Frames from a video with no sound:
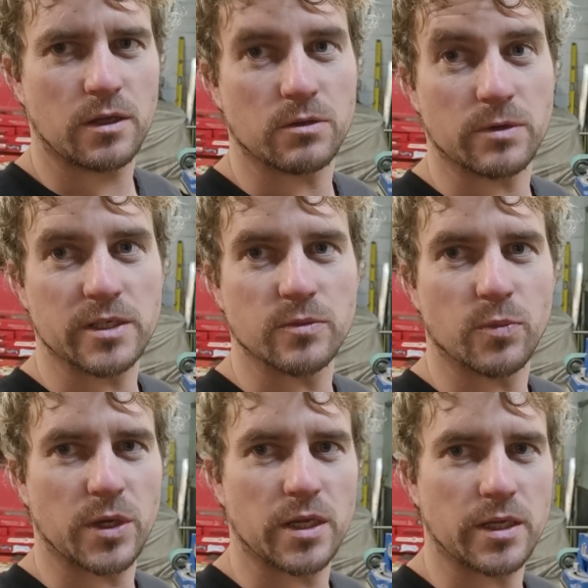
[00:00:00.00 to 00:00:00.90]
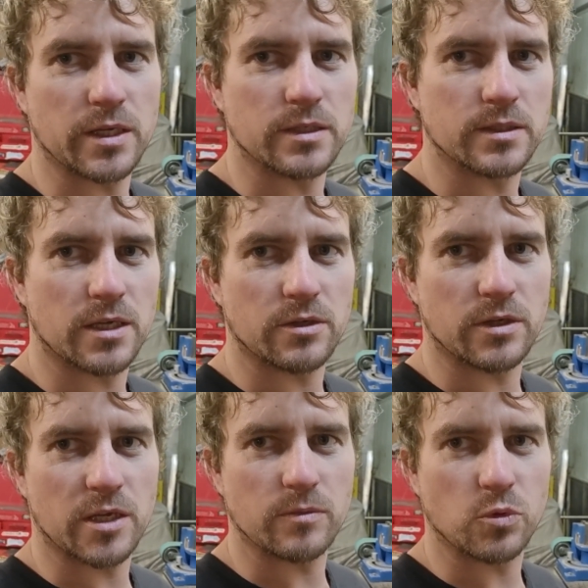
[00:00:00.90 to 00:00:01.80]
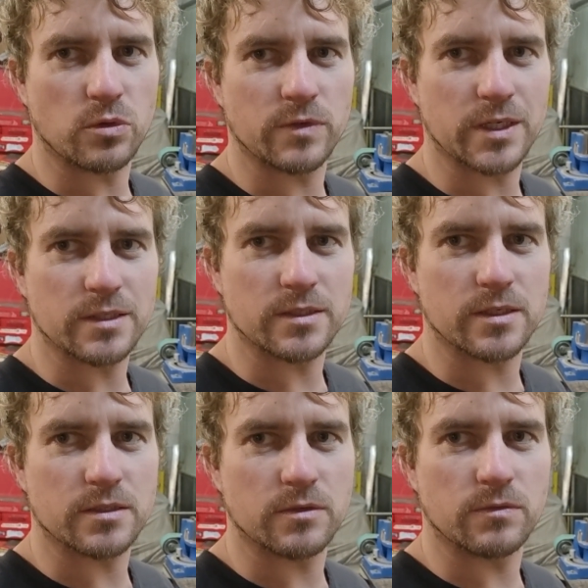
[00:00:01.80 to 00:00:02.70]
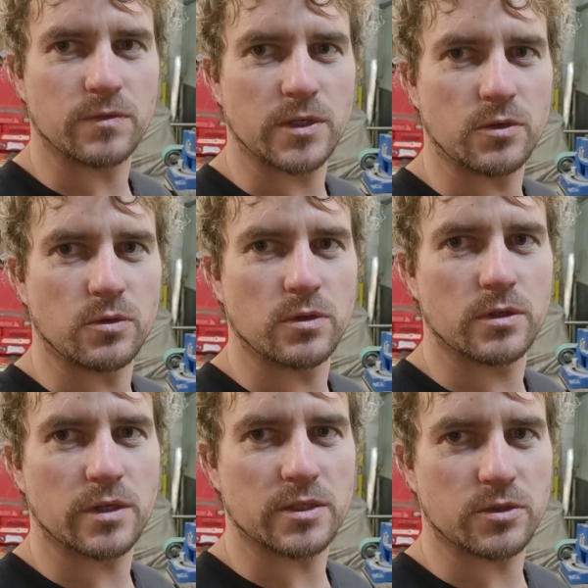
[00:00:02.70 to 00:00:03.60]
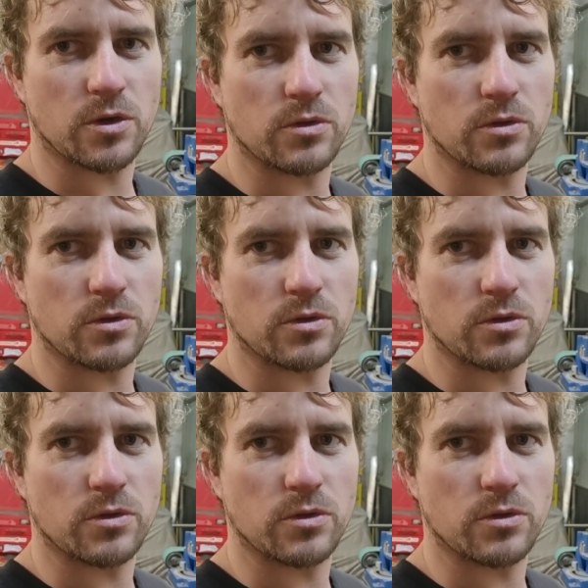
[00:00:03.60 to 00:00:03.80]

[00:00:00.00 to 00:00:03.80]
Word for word: The reason being is that you get more of a consistent feel as you go